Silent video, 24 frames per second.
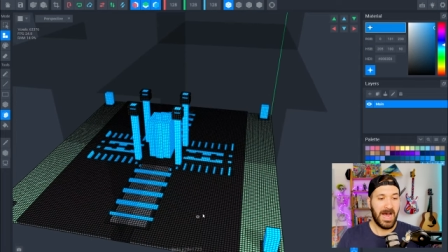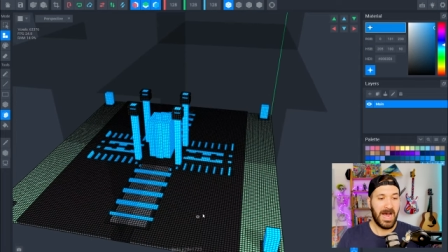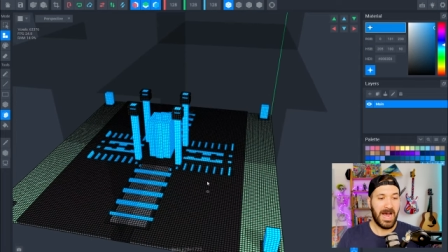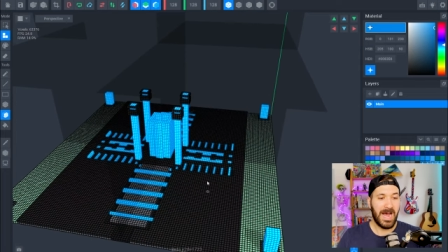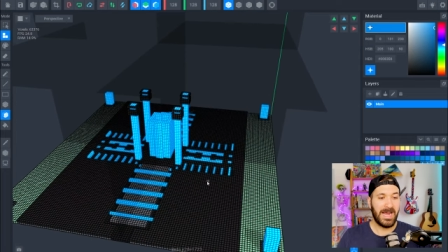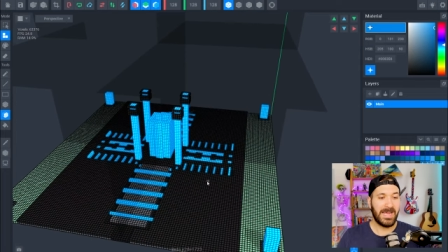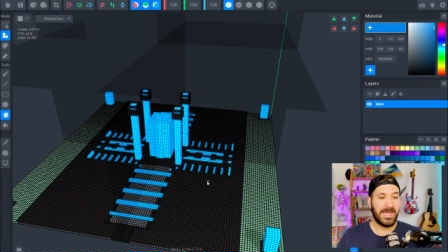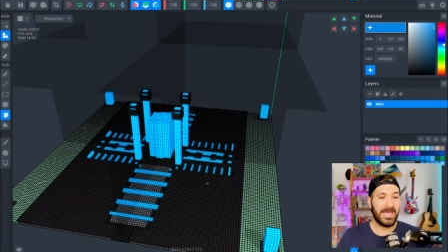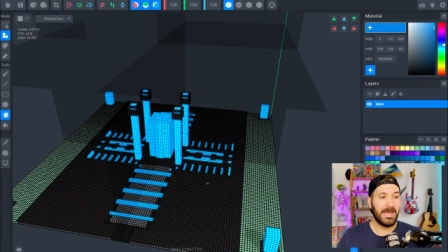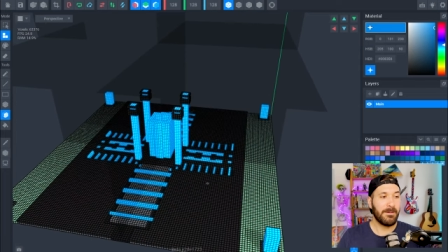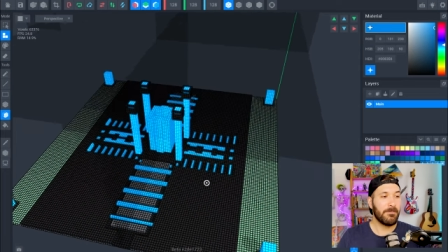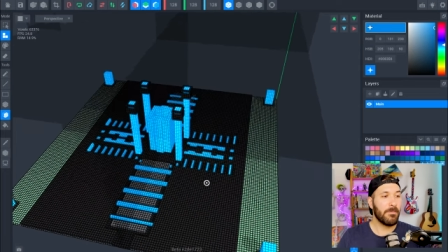
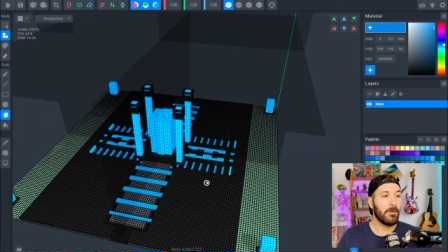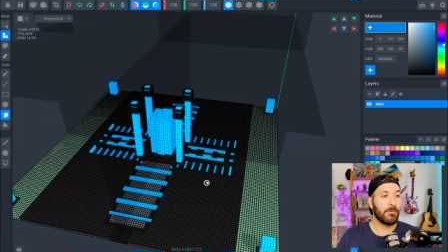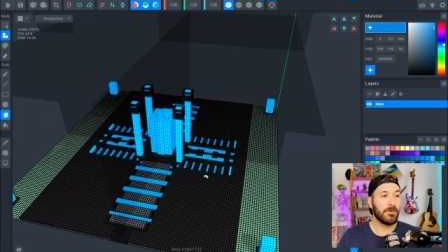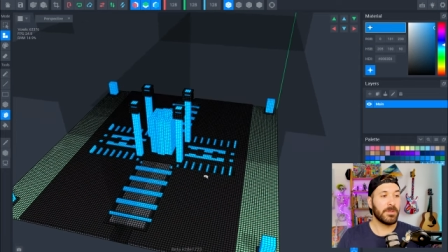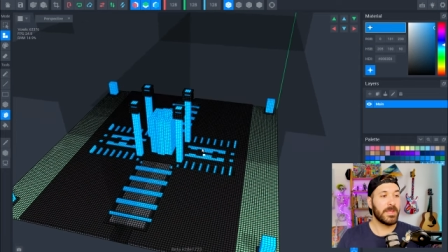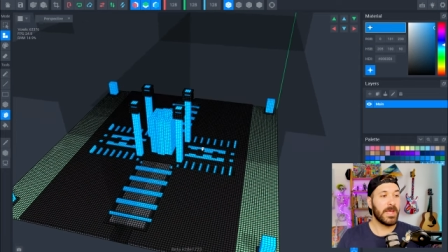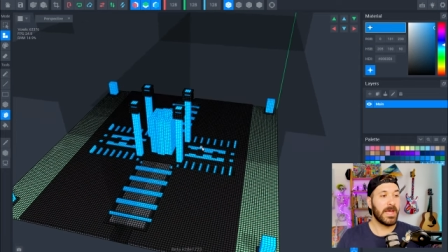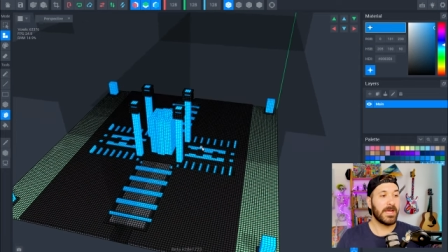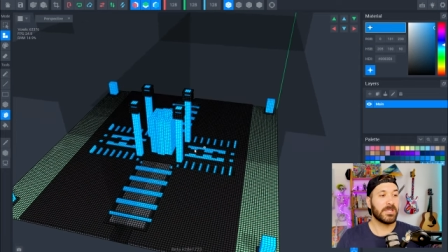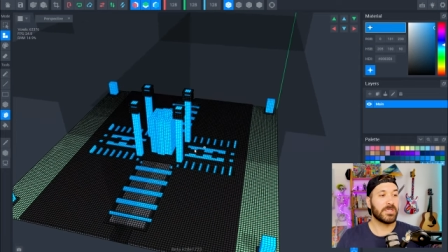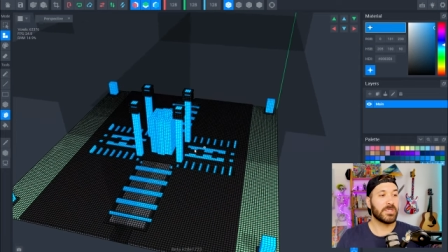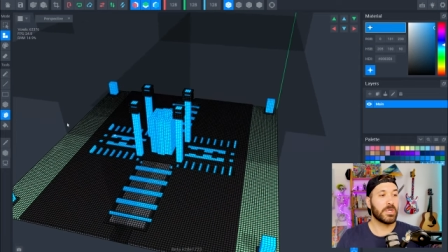I came up with
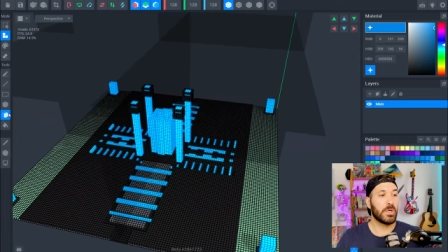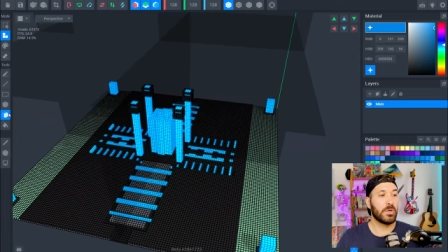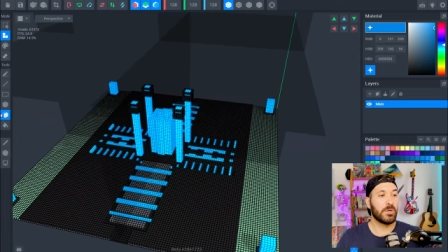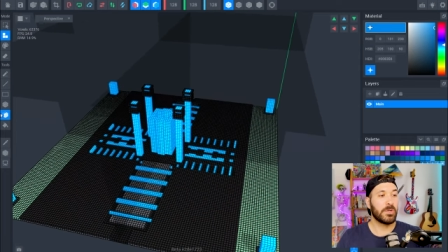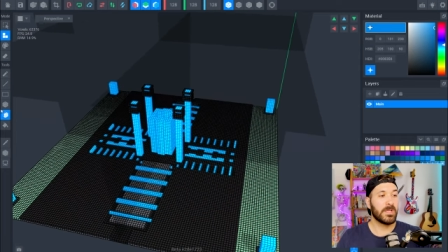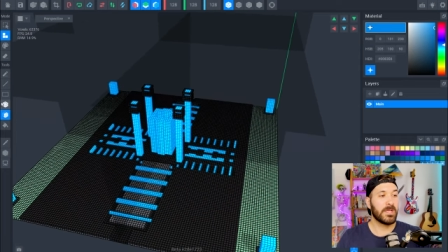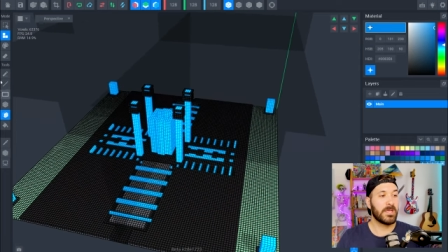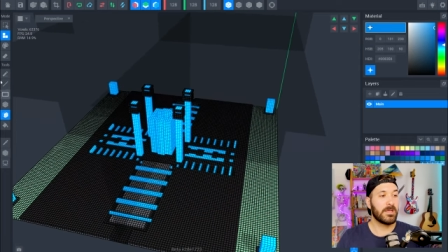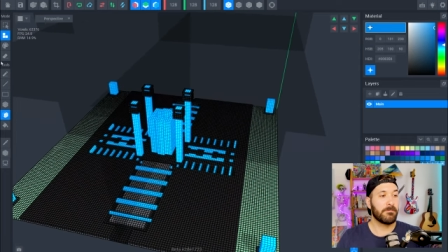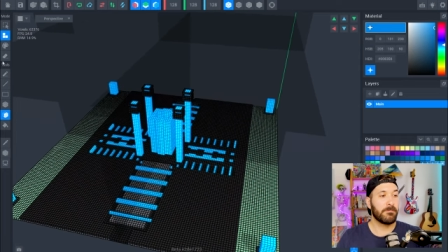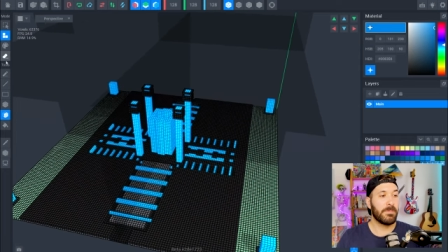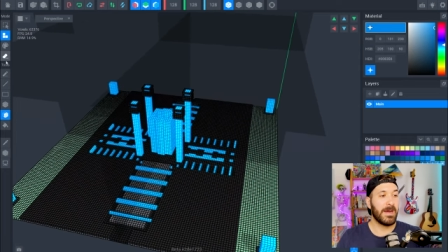that
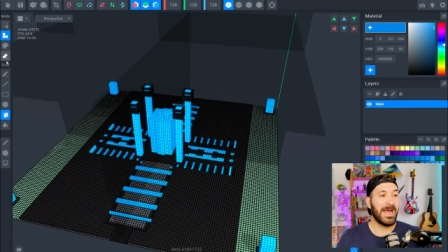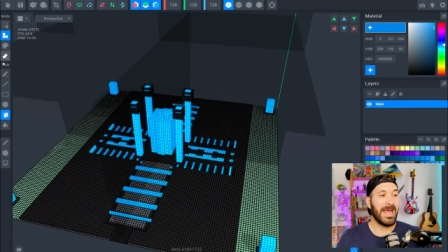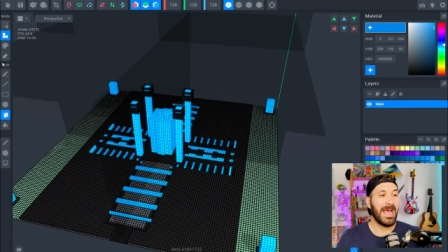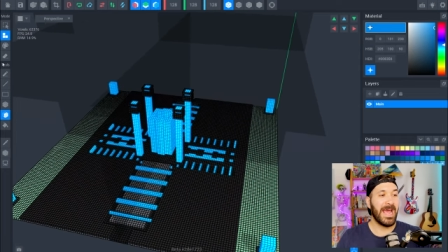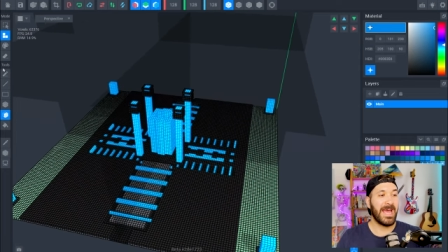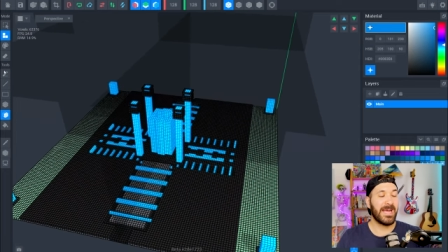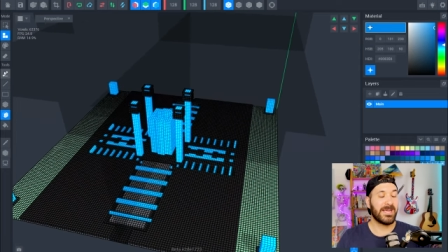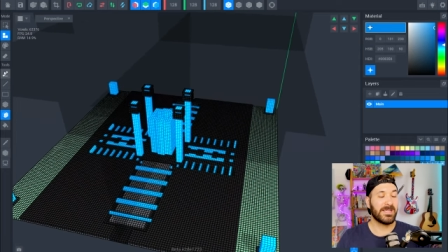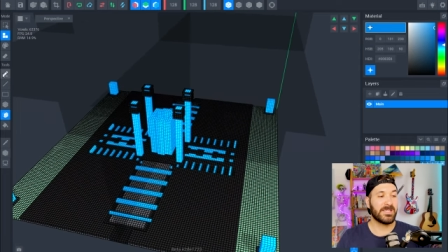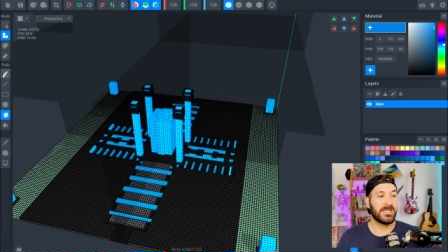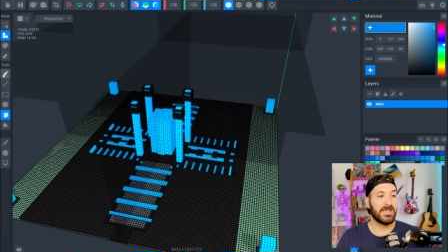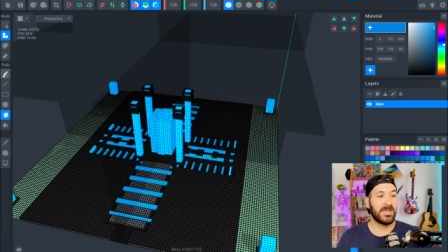totally by
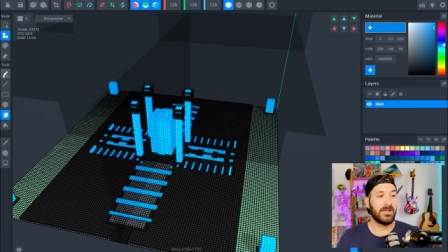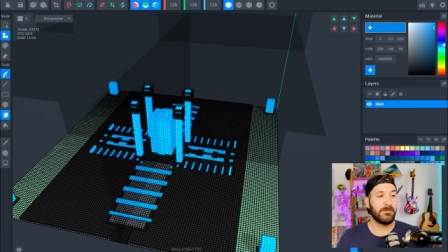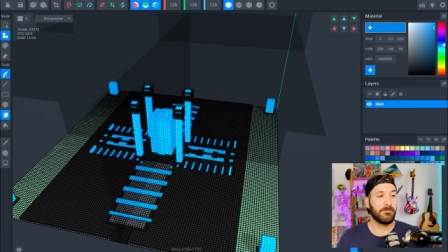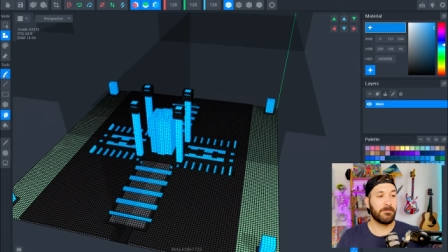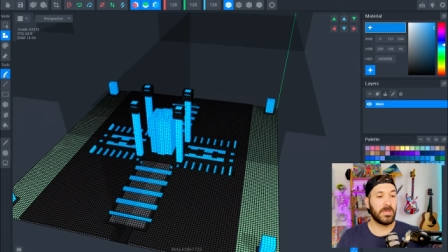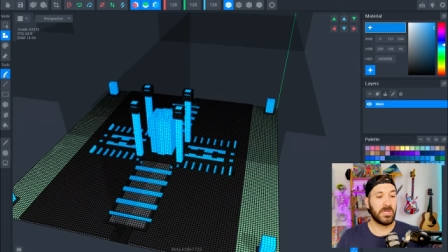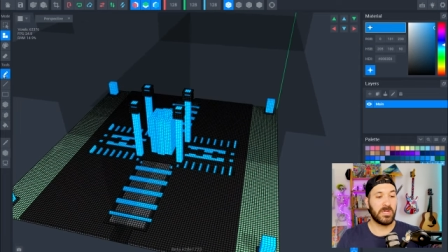accident